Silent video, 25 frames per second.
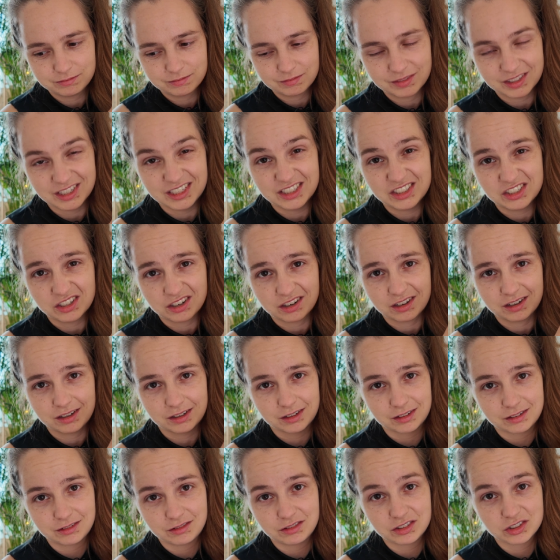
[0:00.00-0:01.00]

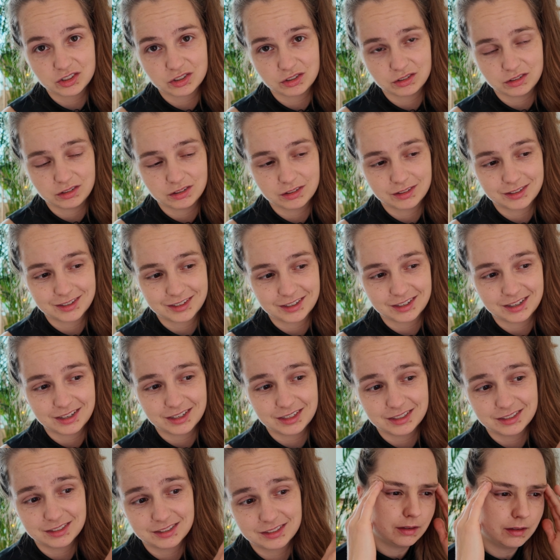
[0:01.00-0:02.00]
desired result, I
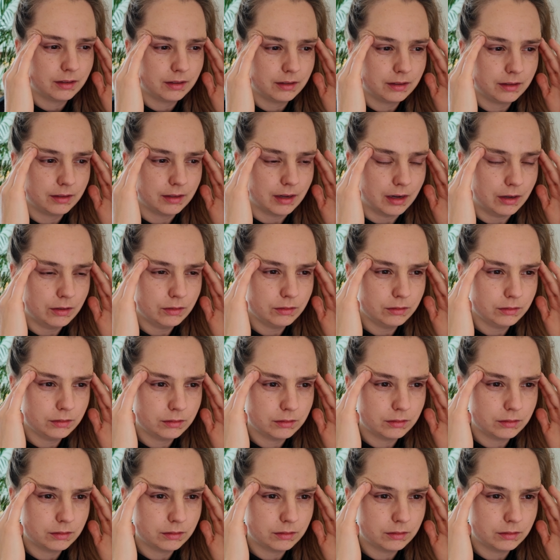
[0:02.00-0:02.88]
guess. Now,